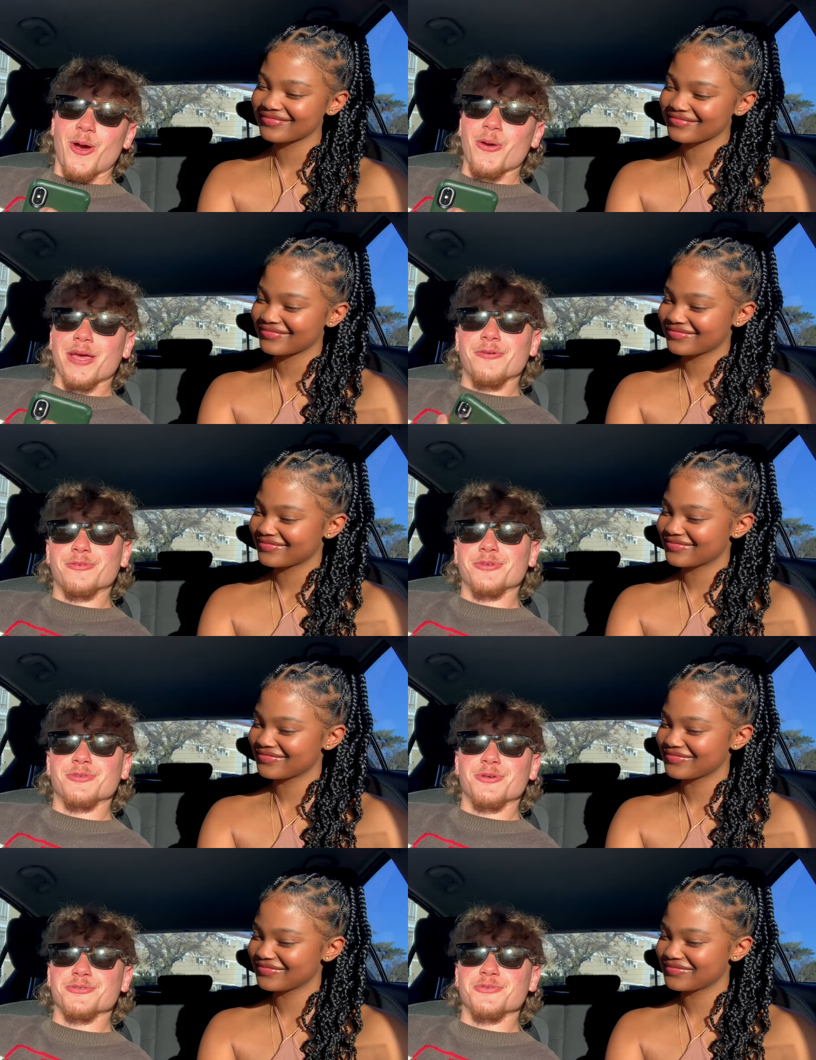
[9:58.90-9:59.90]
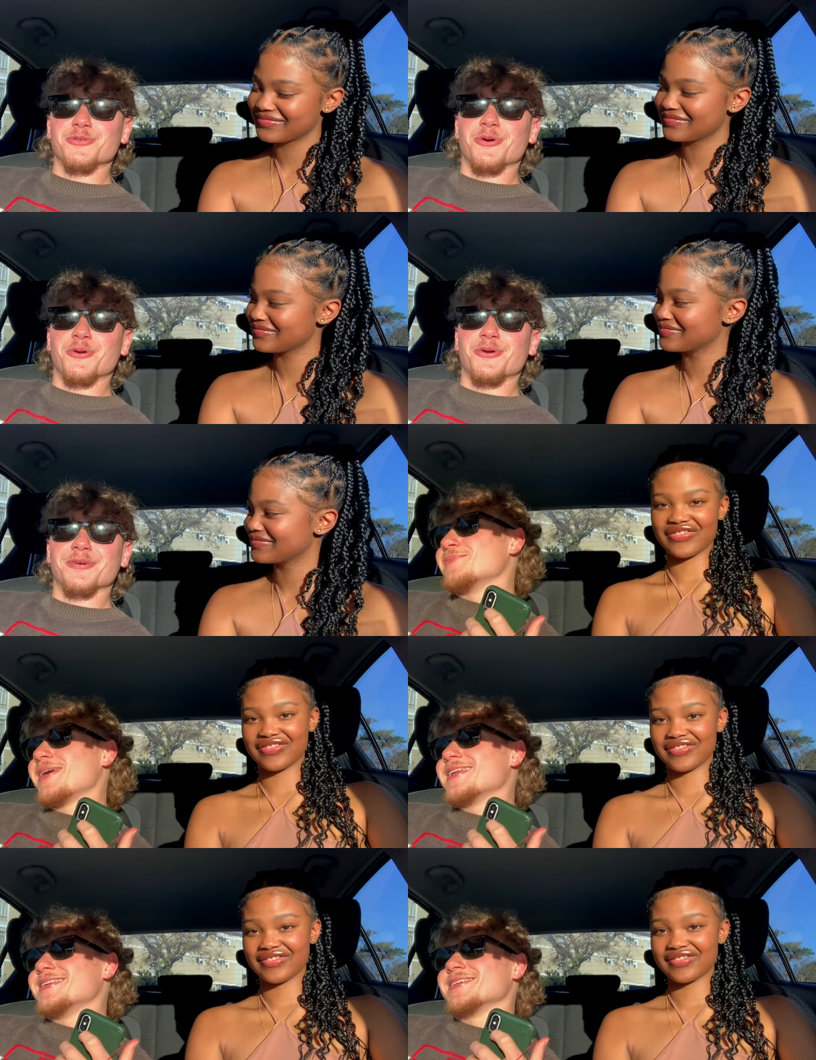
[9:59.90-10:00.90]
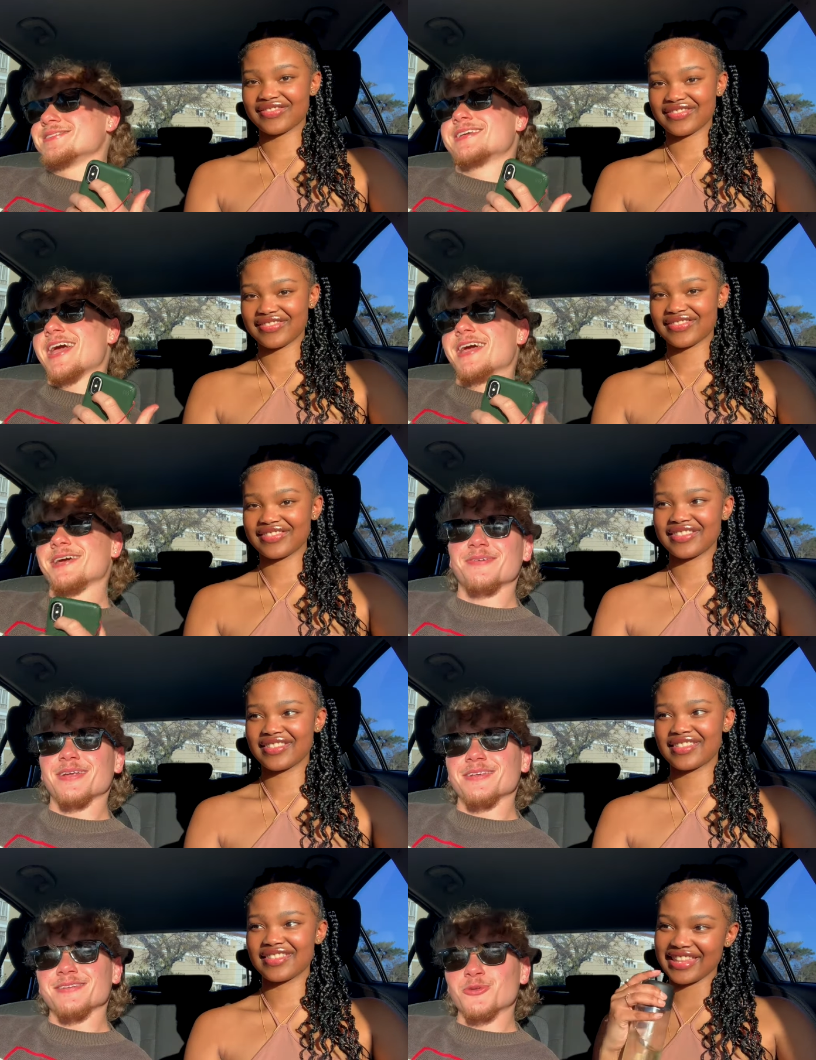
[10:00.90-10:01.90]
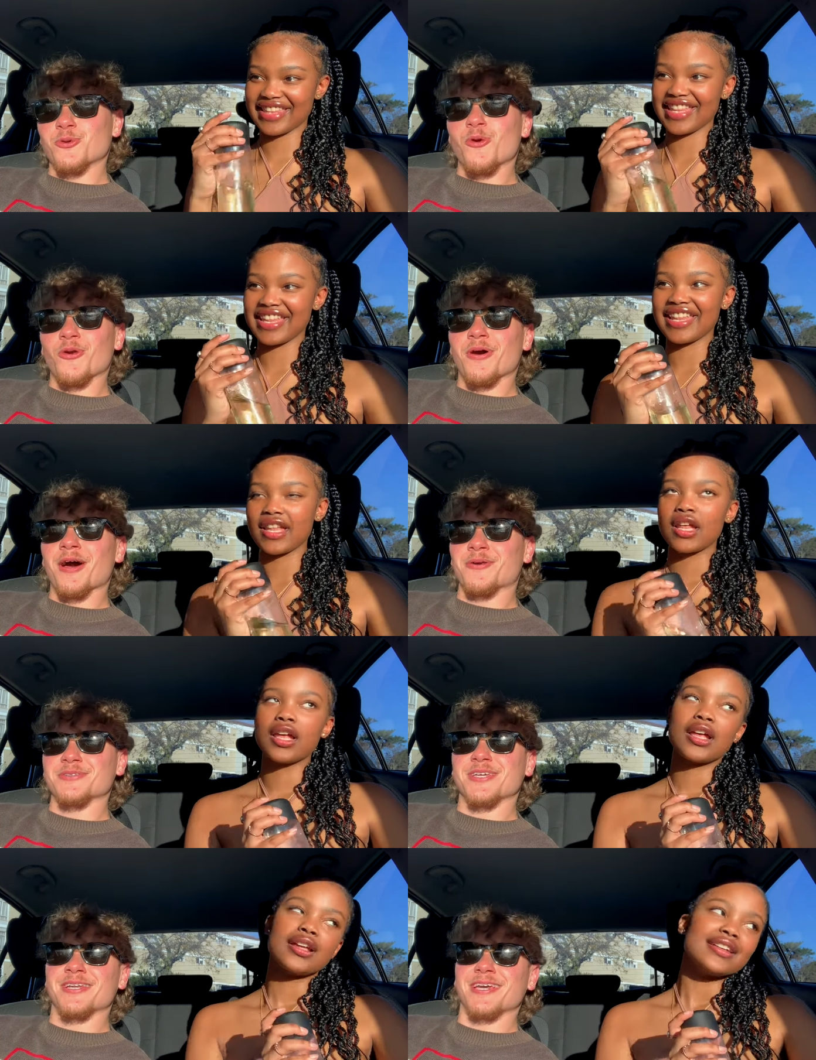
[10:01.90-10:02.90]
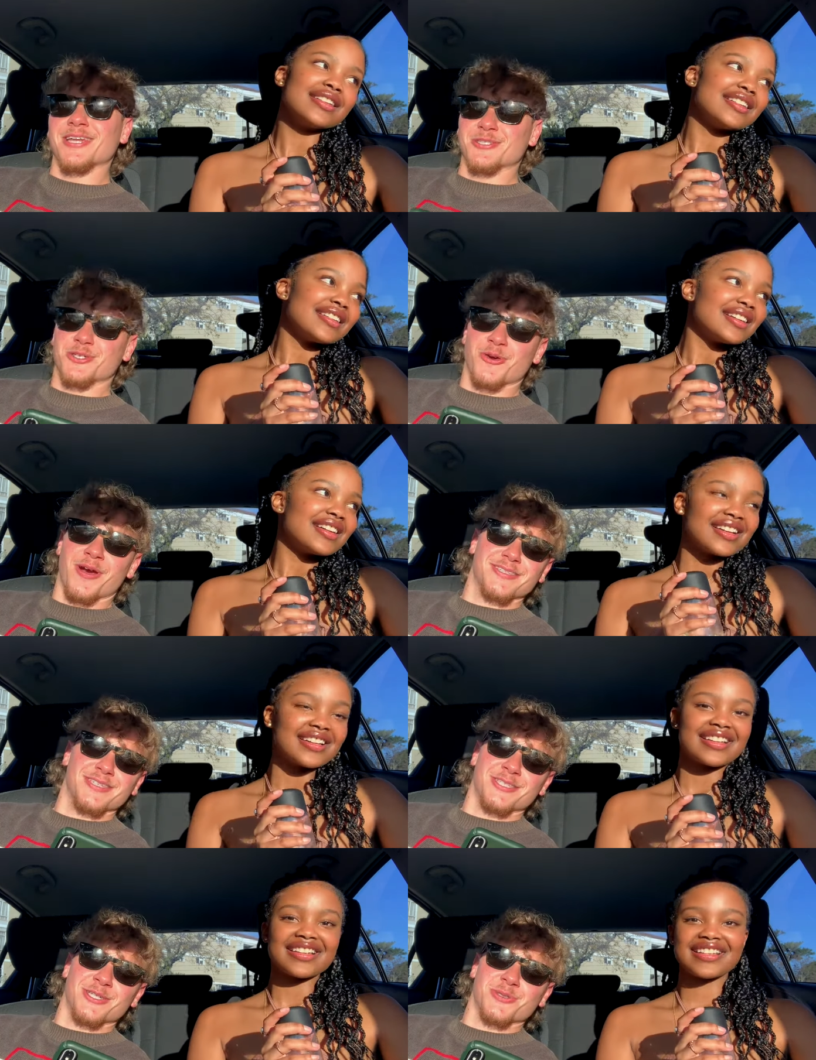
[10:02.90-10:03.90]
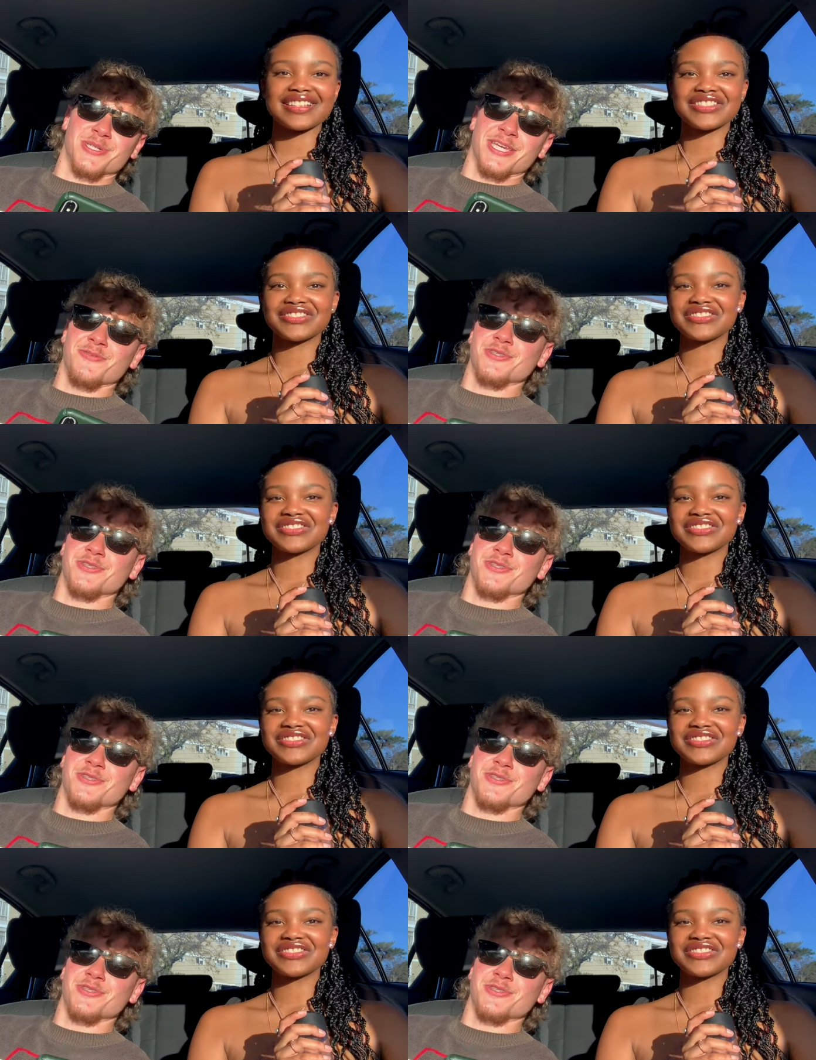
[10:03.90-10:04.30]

Speaker 1: Oh yeah, for those of you who don't know, Bali does K when you call her out on something and it's correct and she doesn't want to give you